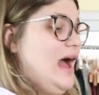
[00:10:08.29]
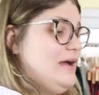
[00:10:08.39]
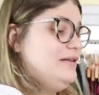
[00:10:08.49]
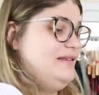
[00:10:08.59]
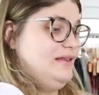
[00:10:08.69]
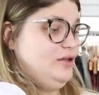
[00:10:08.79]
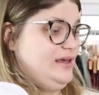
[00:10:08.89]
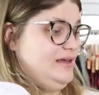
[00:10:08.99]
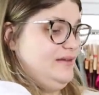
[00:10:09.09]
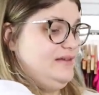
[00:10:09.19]
I would say
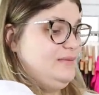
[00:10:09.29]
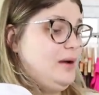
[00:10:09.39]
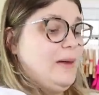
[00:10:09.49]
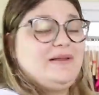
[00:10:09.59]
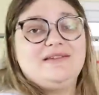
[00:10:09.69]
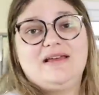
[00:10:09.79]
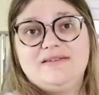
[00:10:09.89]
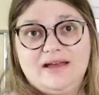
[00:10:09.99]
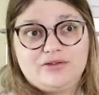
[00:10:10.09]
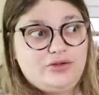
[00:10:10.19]
looking at this, it's probably a
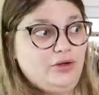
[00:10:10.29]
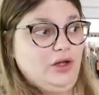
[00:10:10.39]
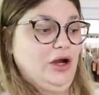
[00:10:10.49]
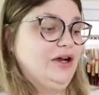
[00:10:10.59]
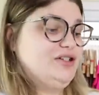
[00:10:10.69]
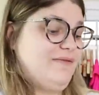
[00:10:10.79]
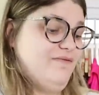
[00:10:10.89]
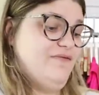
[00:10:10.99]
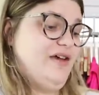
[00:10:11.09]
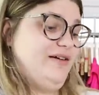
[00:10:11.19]
size extra large.
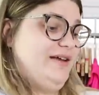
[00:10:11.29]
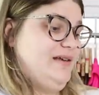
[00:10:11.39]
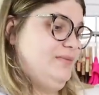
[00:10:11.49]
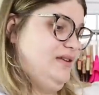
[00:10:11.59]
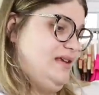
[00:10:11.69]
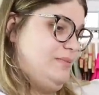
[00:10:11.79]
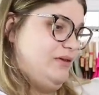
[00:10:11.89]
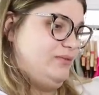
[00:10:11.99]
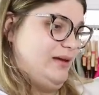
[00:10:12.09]
I'm very tempted to keep this for